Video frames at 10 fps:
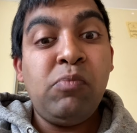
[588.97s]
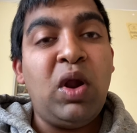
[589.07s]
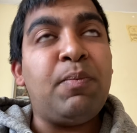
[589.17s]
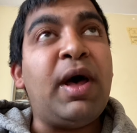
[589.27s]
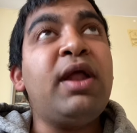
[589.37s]

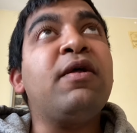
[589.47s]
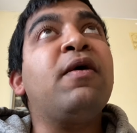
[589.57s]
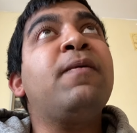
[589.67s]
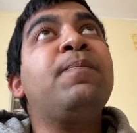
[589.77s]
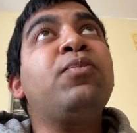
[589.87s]
Not bad.
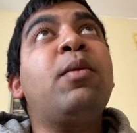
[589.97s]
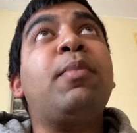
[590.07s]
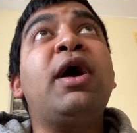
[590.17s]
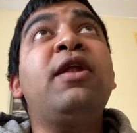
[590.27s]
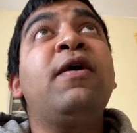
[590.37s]
Not
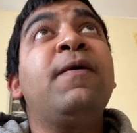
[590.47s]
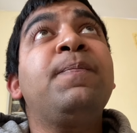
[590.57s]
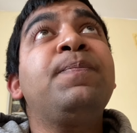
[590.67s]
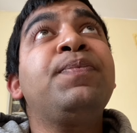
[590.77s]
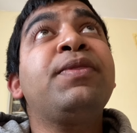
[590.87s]
bad.
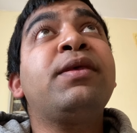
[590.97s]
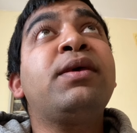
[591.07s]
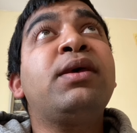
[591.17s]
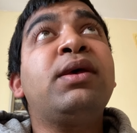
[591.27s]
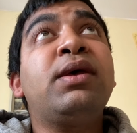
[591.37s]

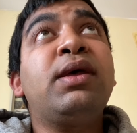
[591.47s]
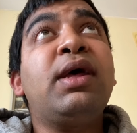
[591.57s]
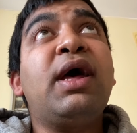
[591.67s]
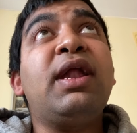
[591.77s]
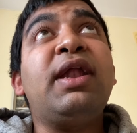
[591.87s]

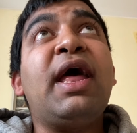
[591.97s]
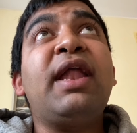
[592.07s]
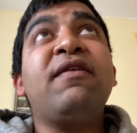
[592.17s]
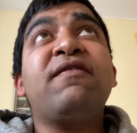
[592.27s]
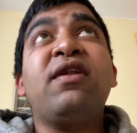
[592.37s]
And then
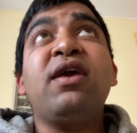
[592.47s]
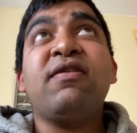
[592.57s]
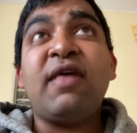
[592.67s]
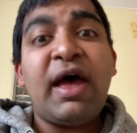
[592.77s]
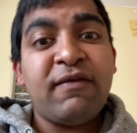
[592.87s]
it's like
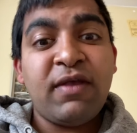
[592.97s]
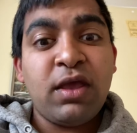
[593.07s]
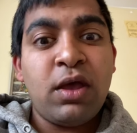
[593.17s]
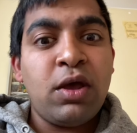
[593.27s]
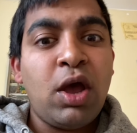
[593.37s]
that.
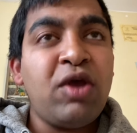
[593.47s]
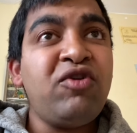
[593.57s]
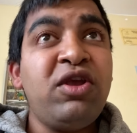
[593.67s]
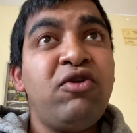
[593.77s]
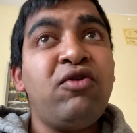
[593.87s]
like,
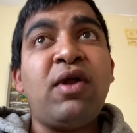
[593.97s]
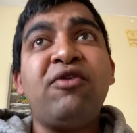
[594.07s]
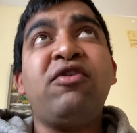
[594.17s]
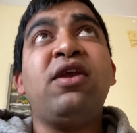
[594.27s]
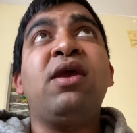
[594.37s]
actually, you do
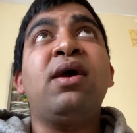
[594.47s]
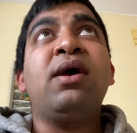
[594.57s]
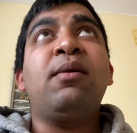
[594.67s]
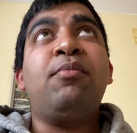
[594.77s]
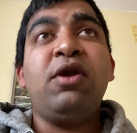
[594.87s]
actually
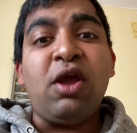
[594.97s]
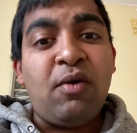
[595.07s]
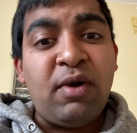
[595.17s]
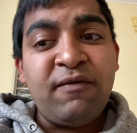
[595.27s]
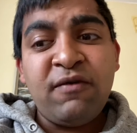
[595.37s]
pretty
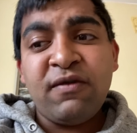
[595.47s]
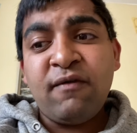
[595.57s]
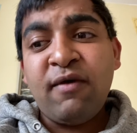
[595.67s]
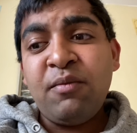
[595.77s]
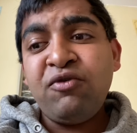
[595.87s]
alright for
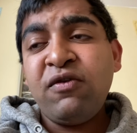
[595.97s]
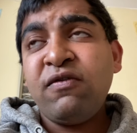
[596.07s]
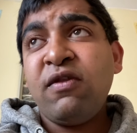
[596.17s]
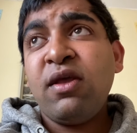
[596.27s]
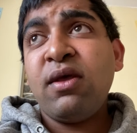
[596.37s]
yourself. How much is
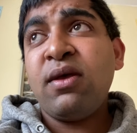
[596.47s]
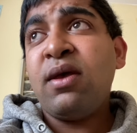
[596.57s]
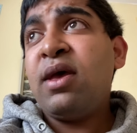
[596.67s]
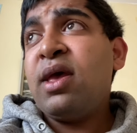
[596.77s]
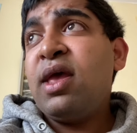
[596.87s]
the,
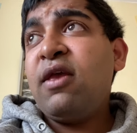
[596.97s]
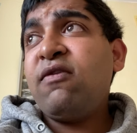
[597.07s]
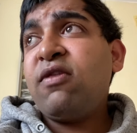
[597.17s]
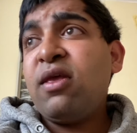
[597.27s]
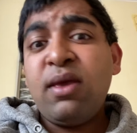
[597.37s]
is
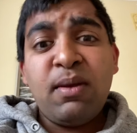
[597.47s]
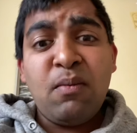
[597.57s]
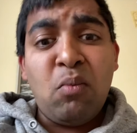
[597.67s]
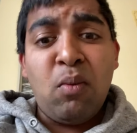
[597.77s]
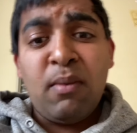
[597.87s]

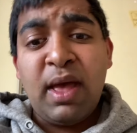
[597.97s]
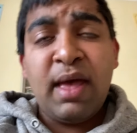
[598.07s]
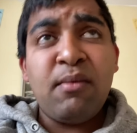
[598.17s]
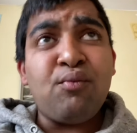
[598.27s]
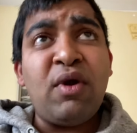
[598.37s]
the
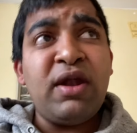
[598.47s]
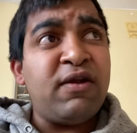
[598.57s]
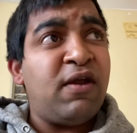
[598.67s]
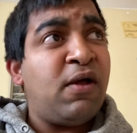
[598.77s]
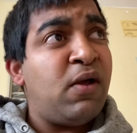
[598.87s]
um,
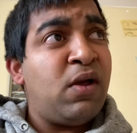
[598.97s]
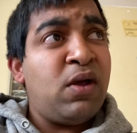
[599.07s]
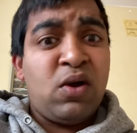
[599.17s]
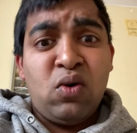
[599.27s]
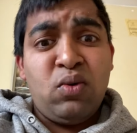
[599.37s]
rent?
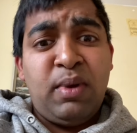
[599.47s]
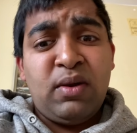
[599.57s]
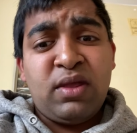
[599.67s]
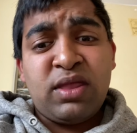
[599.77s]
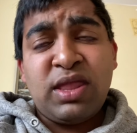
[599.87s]
about
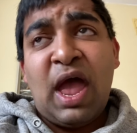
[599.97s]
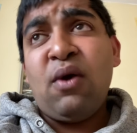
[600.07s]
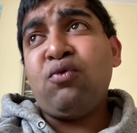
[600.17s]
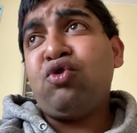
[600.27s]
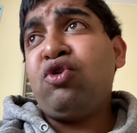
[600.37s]
a
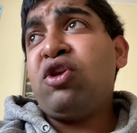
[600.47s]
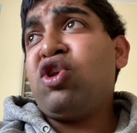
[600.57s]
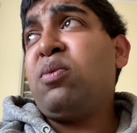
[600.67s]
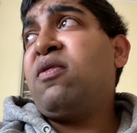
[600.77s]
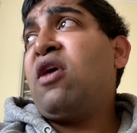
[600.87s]
thousand
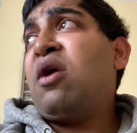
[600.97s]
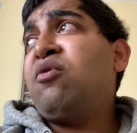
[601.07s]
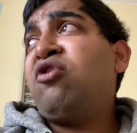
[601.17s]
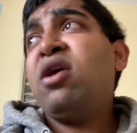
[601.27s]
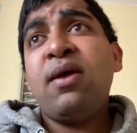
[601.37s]
to be fair
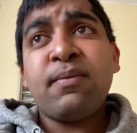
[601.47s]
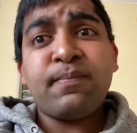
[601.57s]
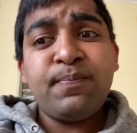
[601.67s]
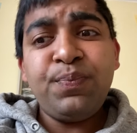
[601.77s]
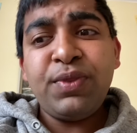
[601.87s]
with you.
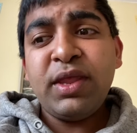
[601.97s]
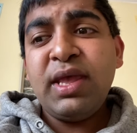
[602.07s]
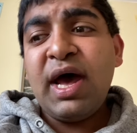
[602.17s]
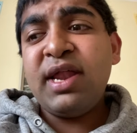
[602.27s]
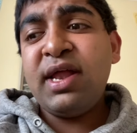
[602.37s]

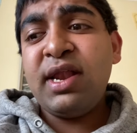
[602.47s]
And a